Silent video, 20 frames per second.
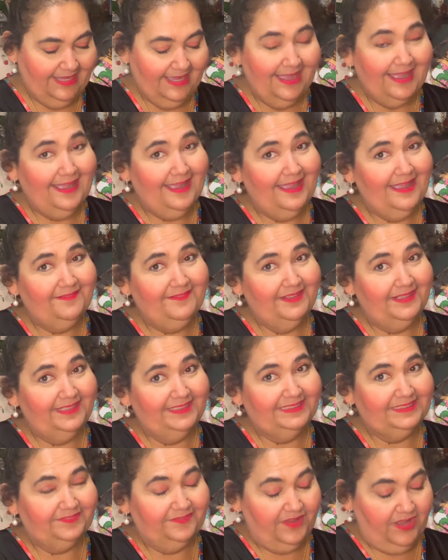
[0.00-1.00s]
I have at
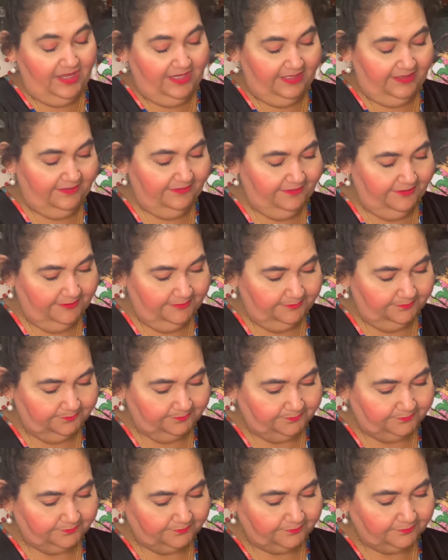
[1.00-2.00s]
least 5.
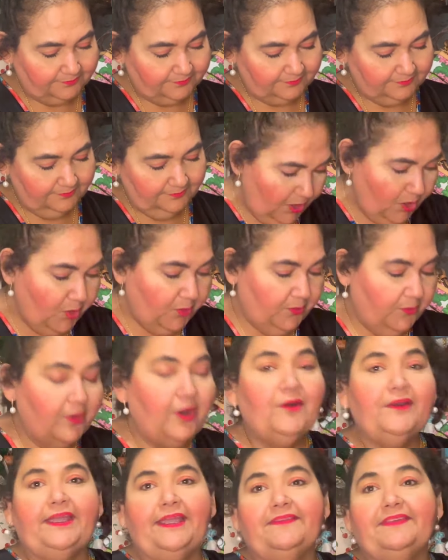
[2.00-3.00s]
Oh,
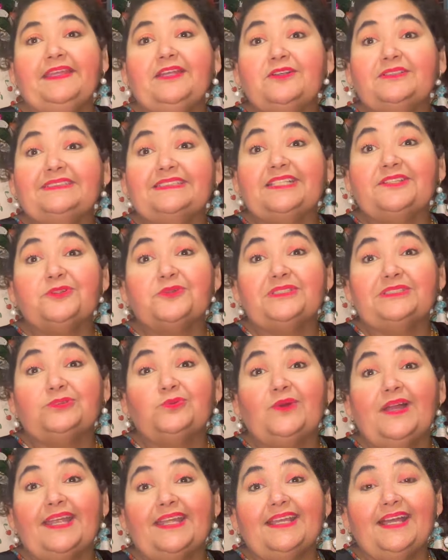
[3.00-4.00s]
okay. Here's the other reason
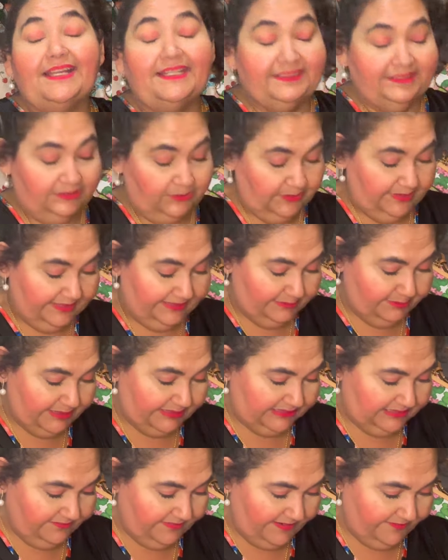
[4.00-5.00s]
why I got it so
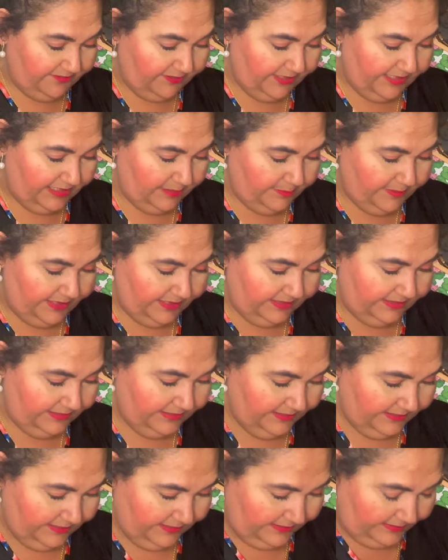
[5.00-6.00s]
inexpensive. I forgot about it.
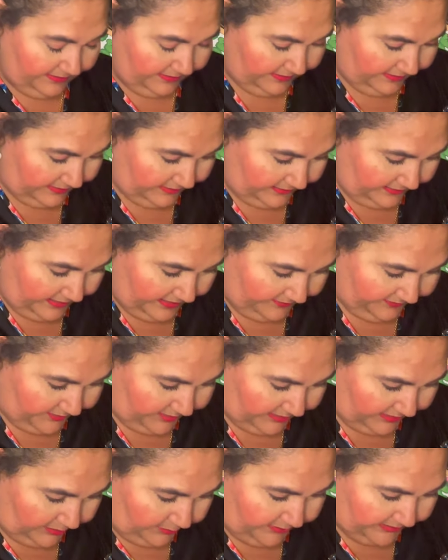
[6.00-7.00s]
I
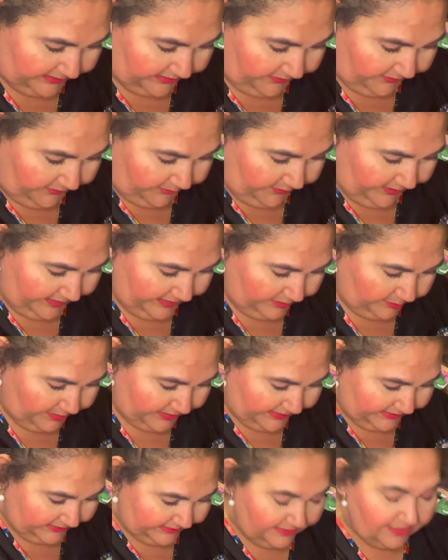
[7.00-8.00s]
thought it was a thread, but
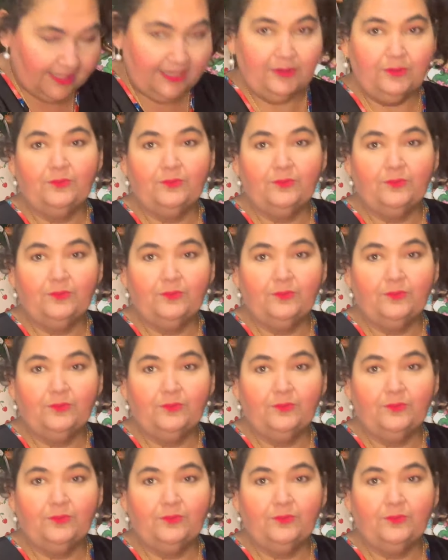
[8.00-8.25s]
it's not.